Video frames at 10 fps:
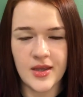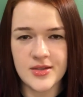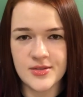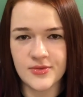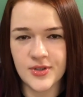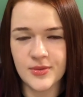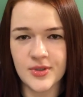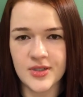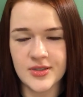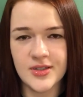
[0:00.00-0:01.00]
It's a free
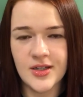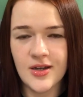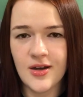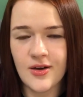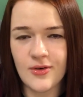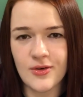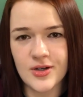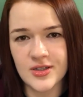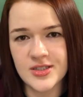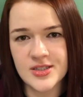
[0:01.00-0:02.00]
world, or
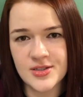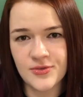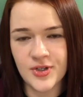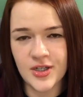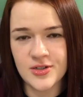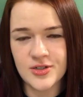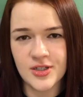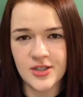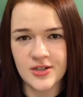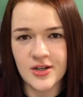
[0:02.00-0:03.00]
at least it's a free country
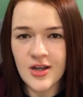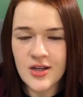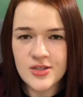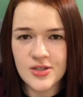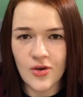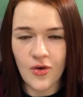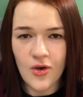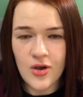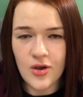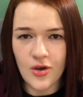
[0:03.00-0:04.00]
here. So
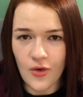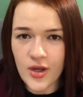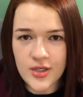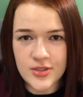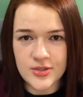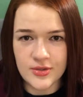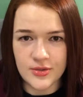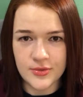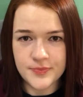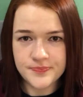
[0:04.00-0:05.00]
go ahead and do
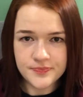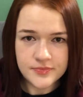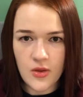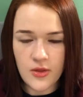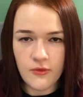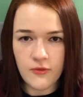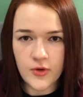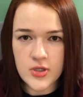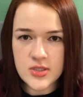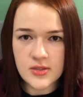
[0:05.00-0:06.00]
you. Well, the
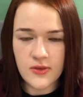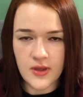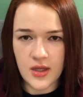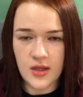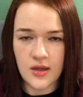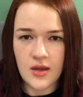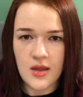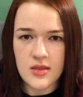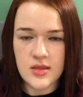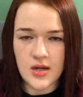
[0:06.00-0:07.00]
first thing
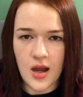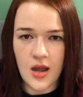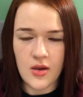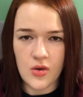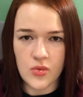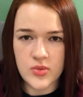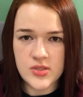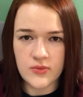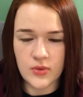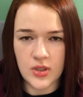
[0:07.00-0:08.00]
that I
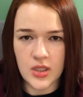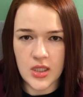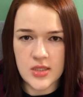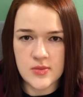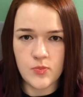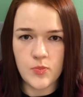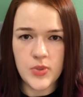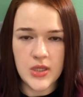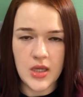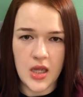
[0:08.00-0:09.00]
always avoid is
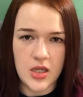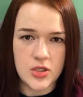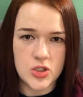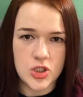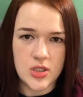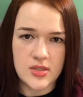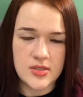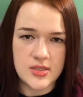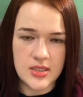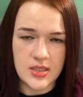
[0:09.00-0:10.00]

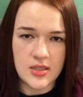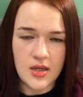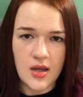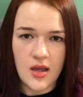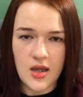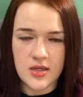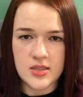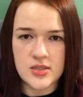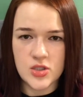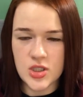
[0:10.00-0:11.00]
BHT. And
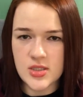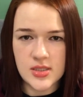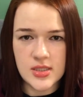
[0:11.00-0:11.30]
it's just